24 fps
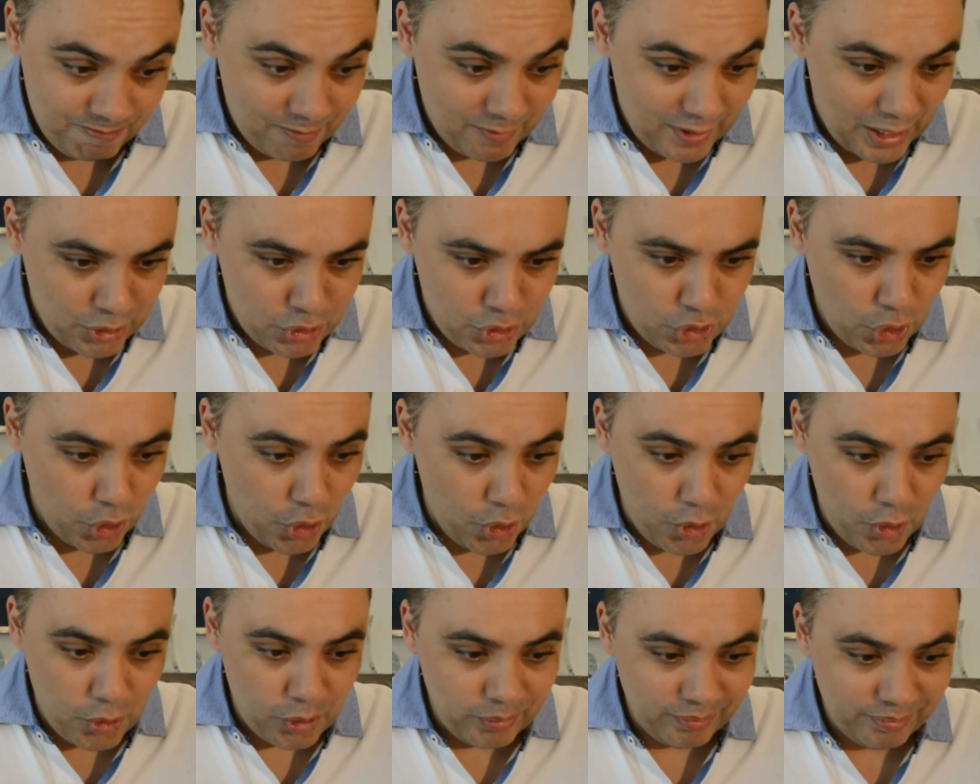
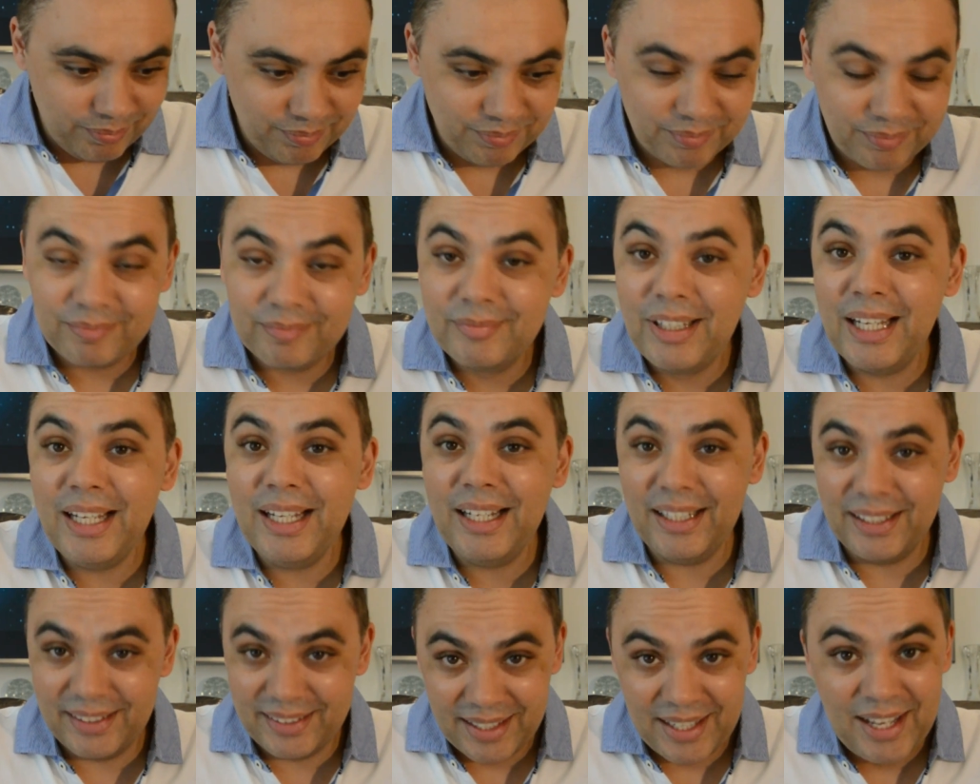So
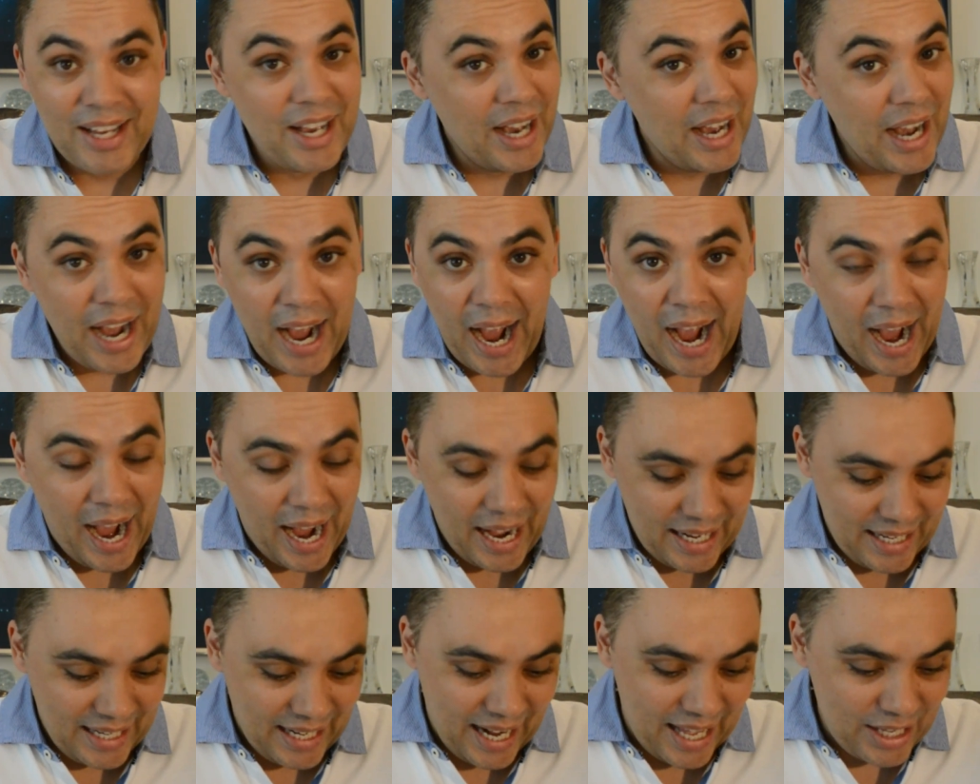
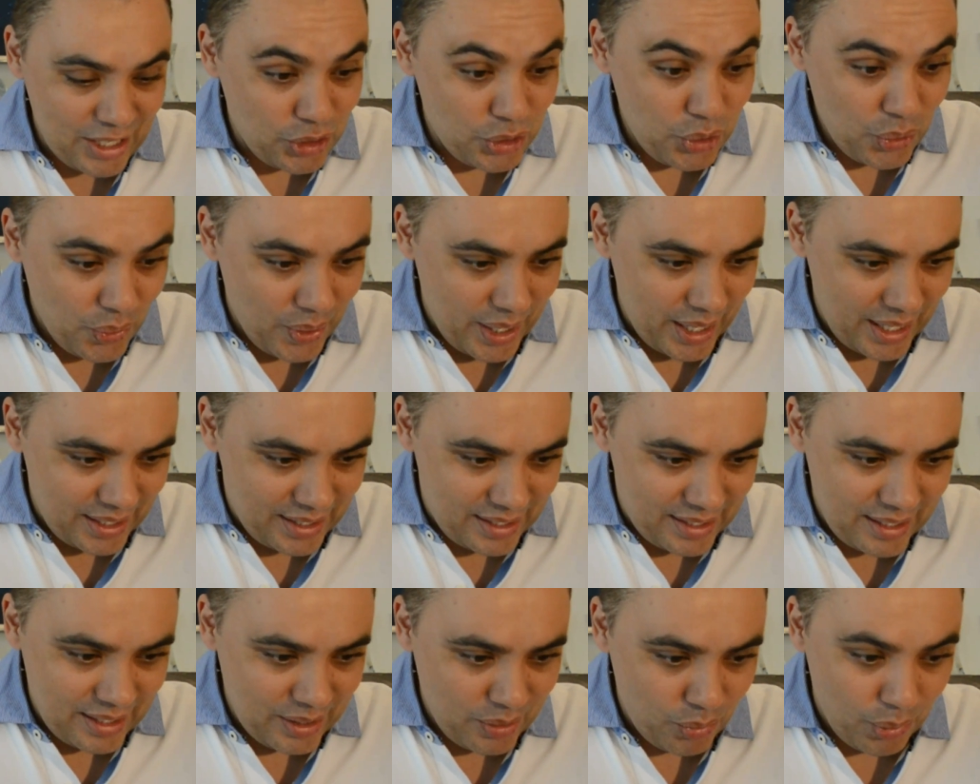let's do
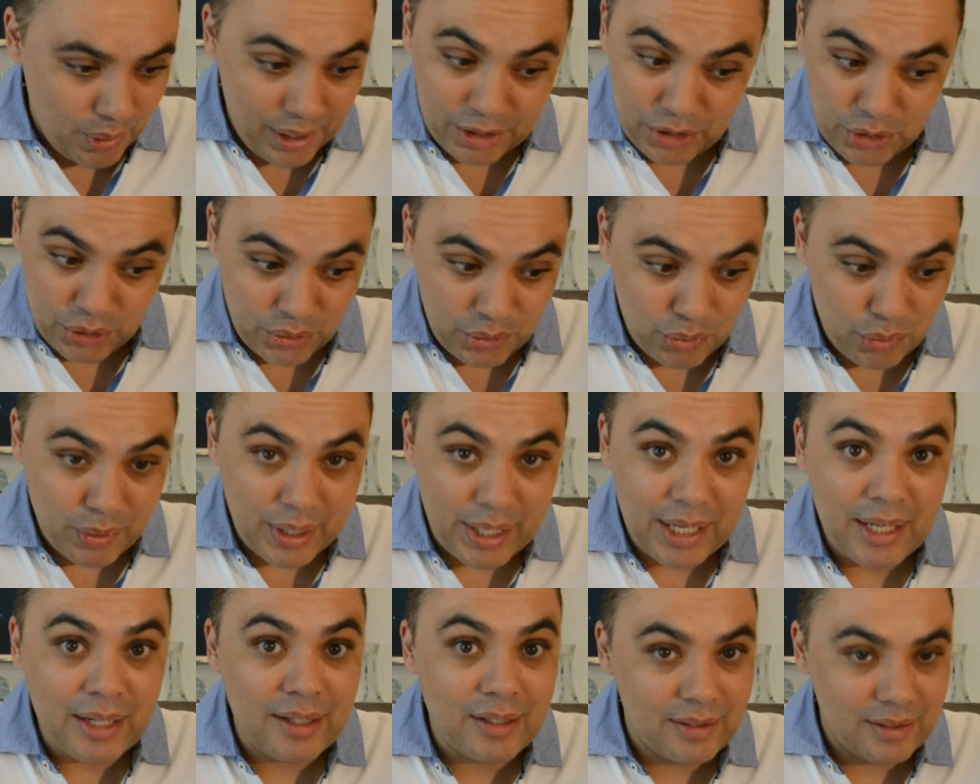it. 1, 2,
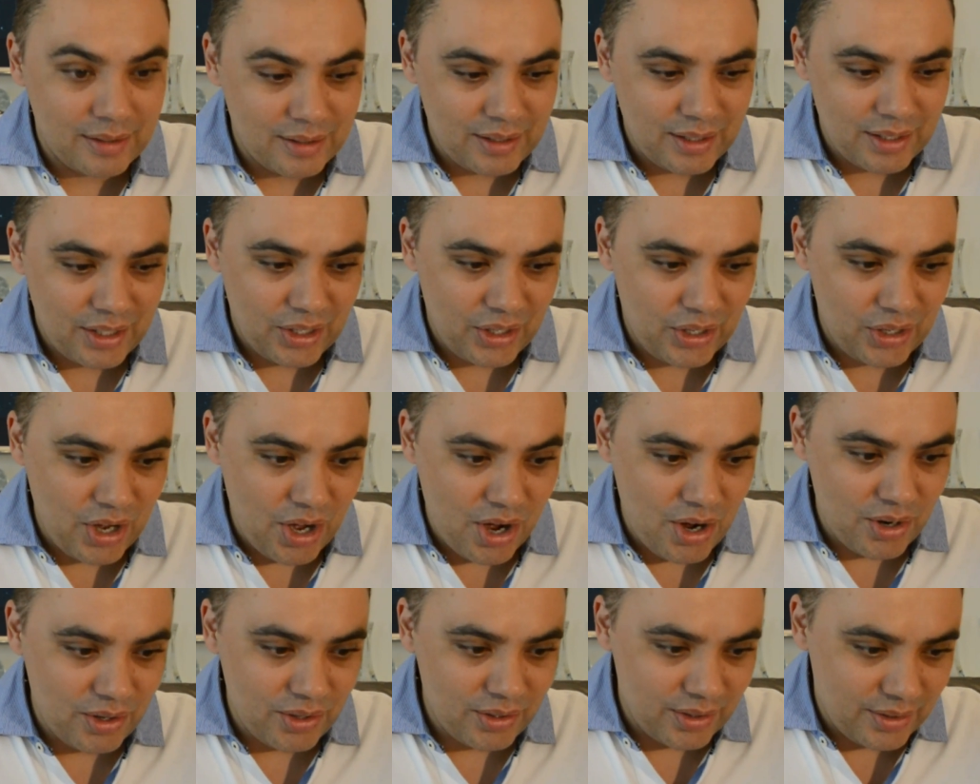3,
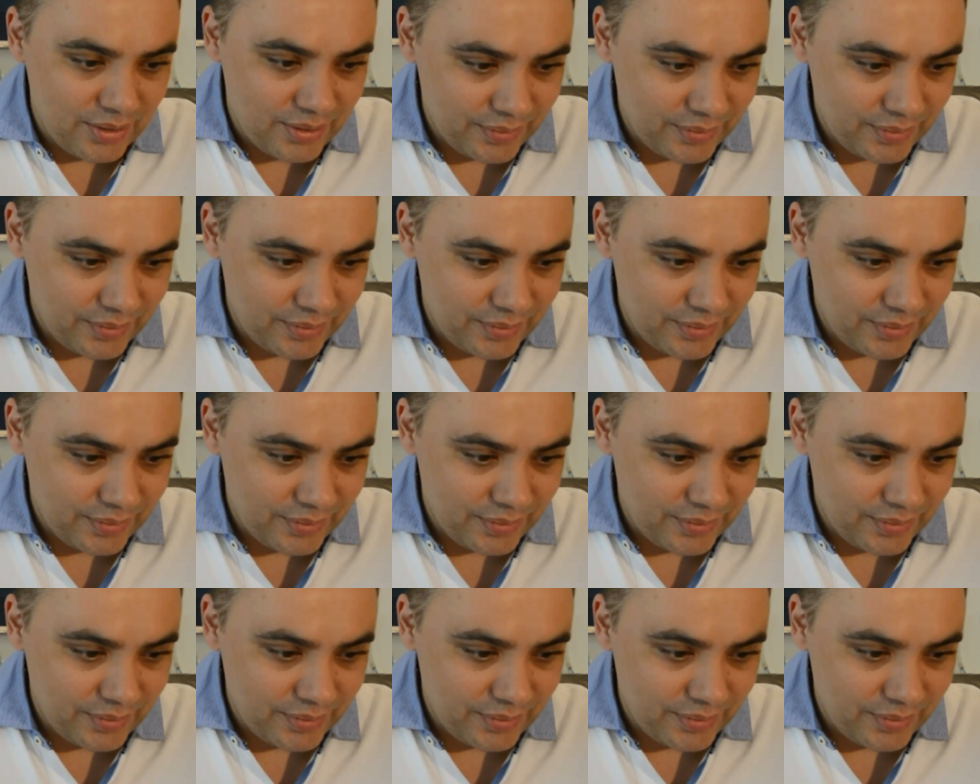go.